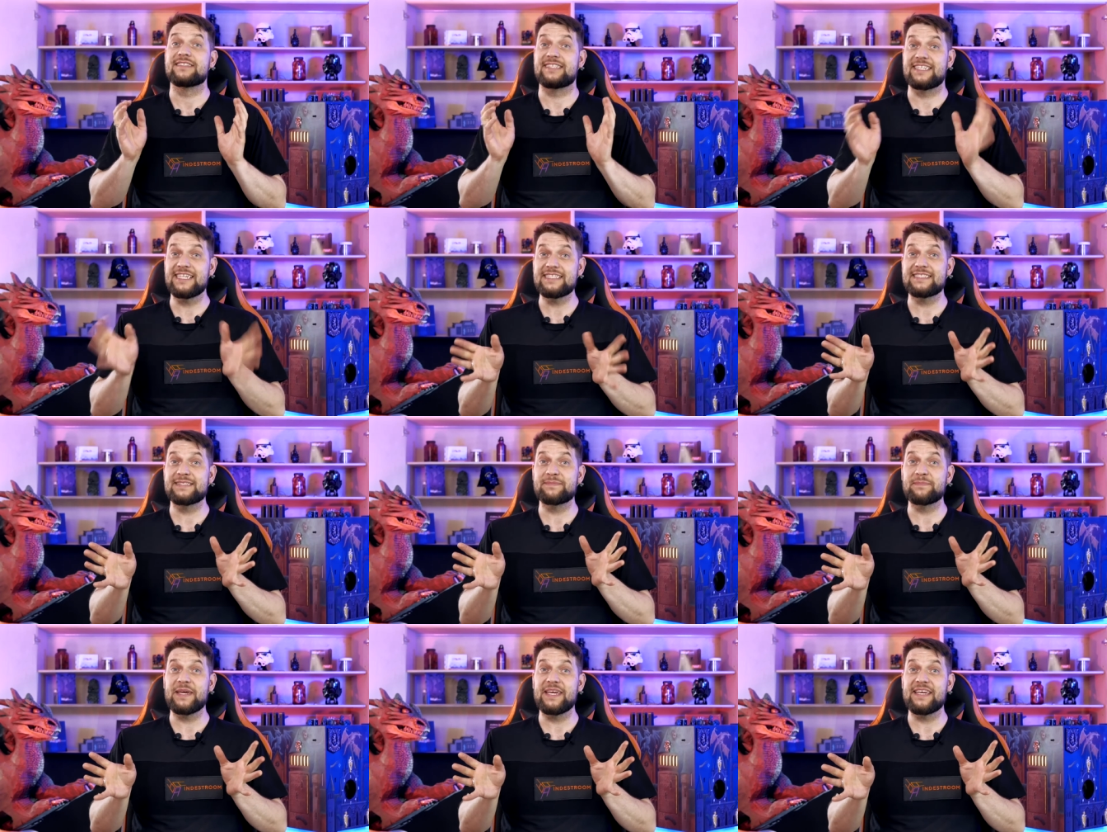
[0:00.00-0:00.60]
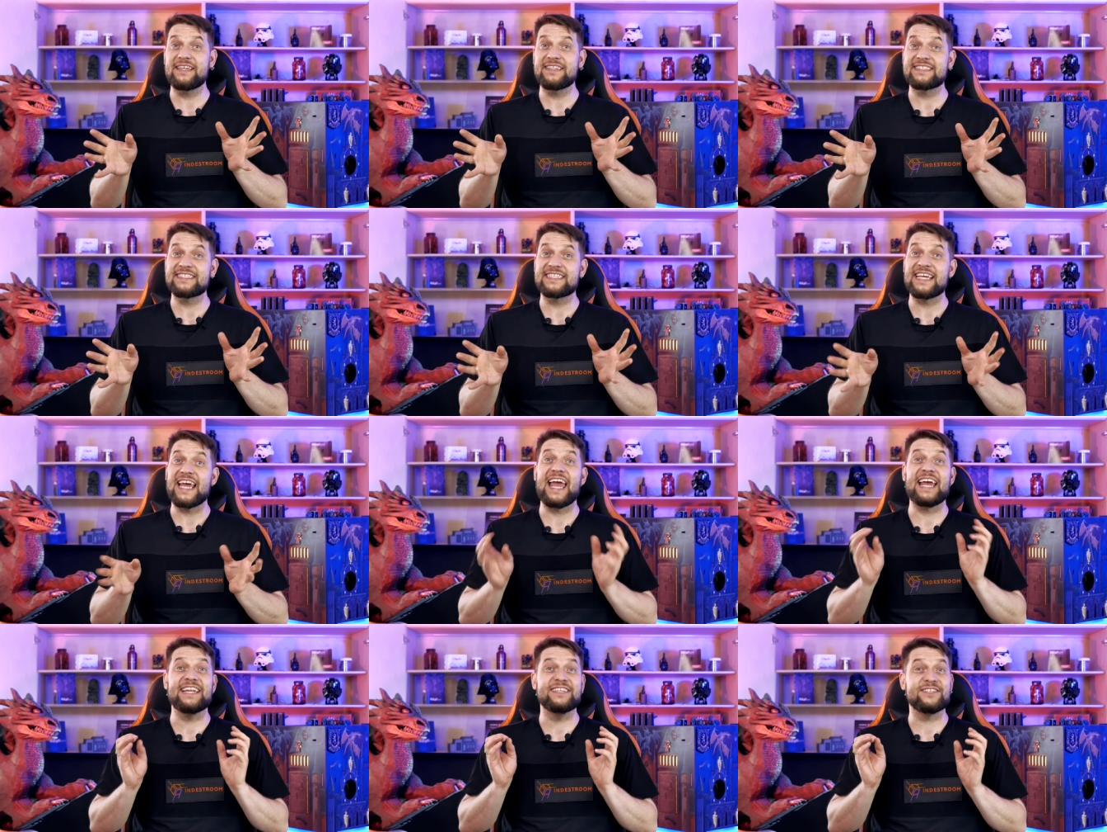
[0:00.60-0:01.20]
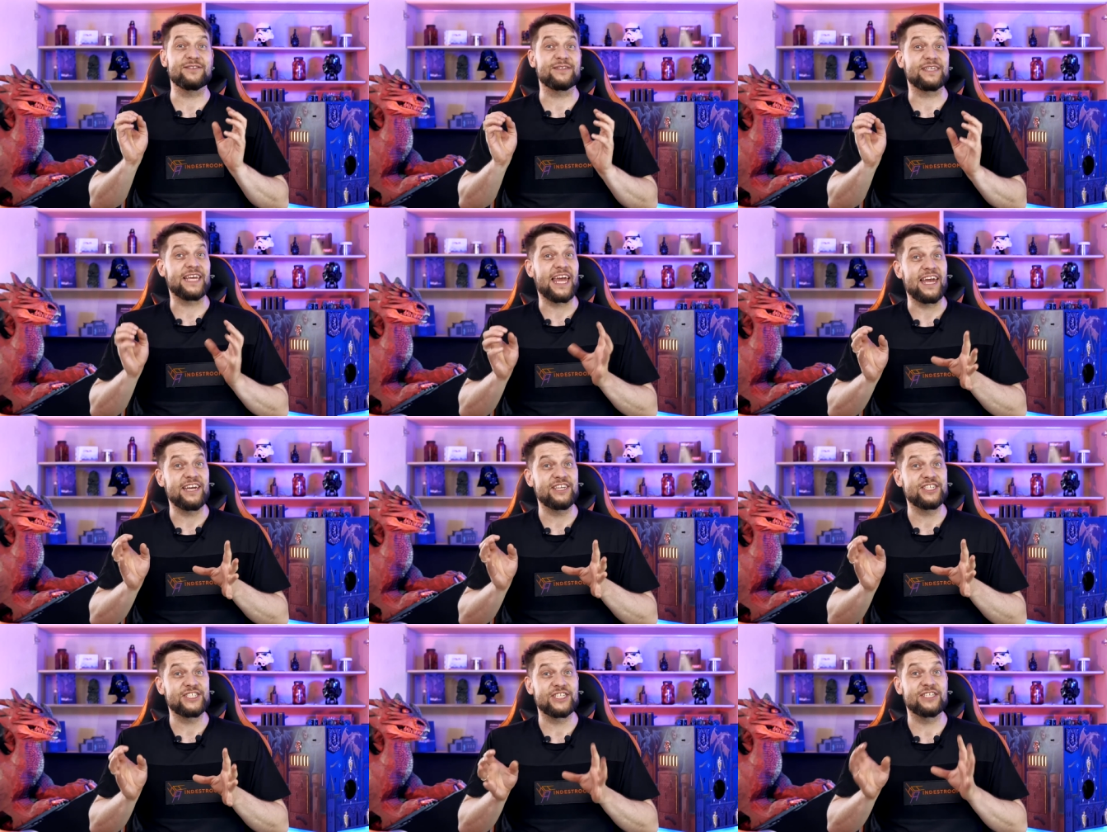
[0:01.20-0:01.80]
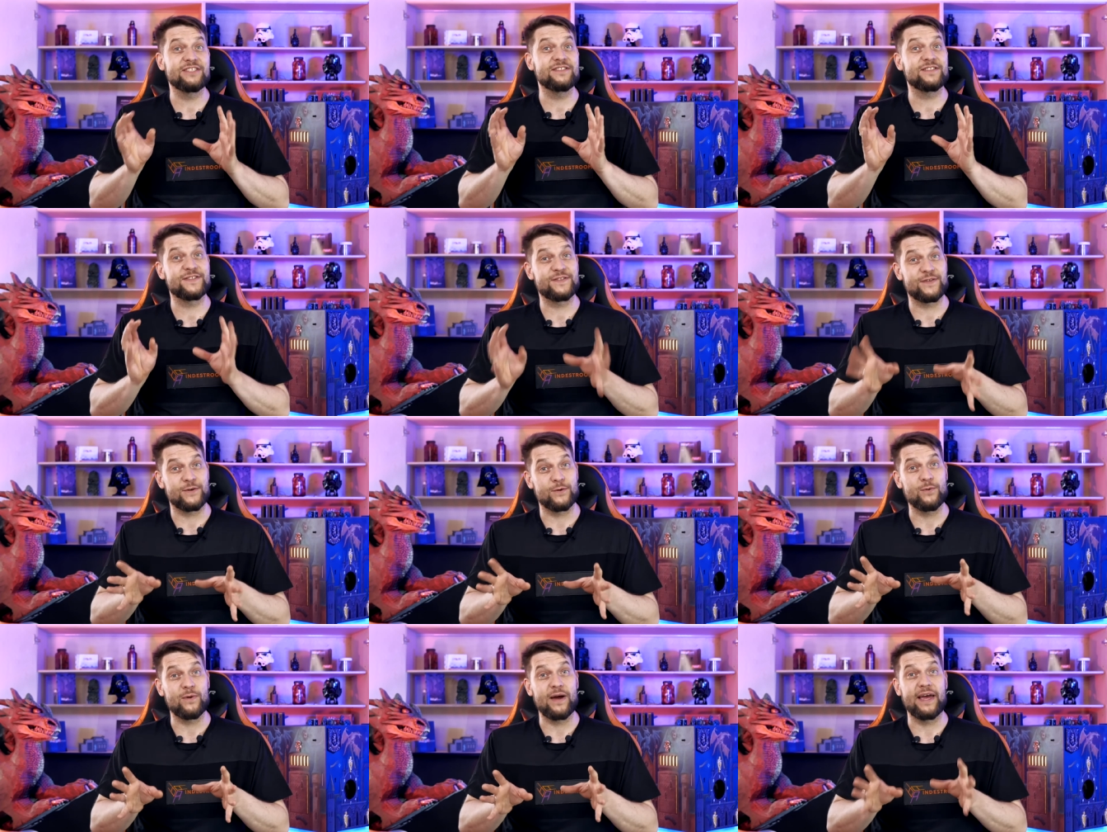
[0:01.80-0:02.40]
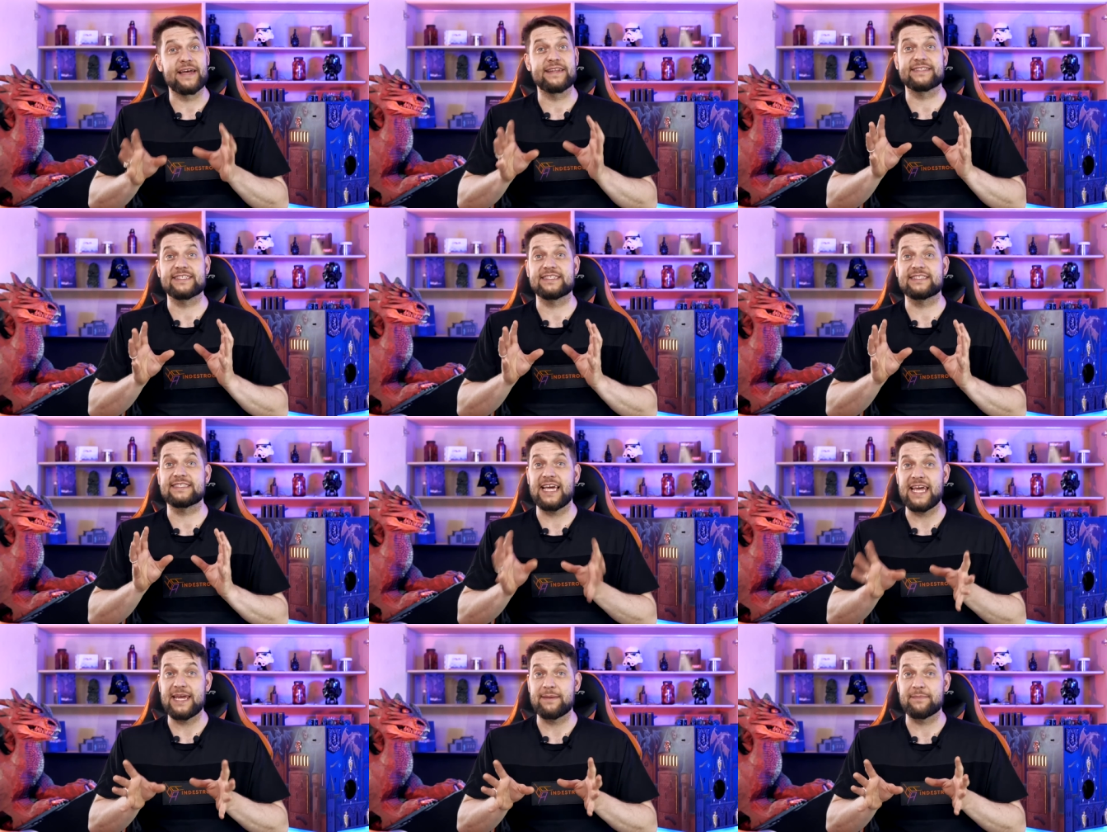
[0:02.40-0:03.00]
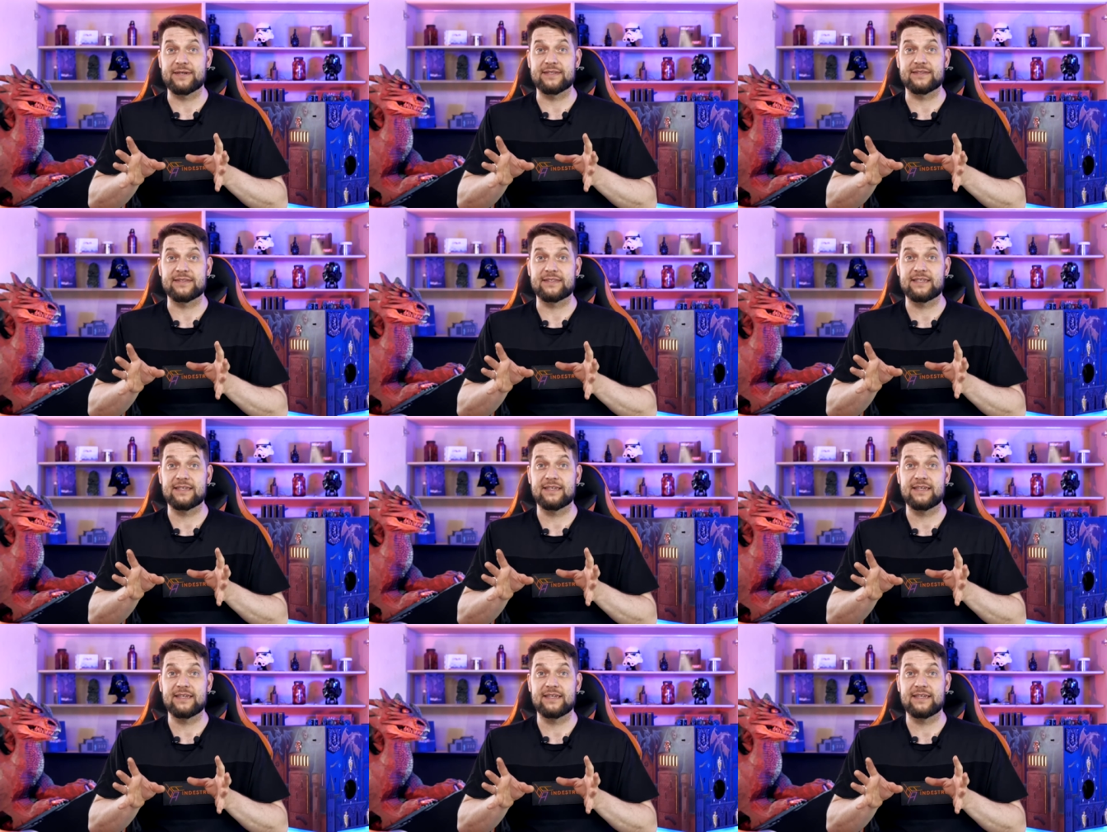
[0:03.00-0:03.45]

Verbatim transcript: This means education through entertainment.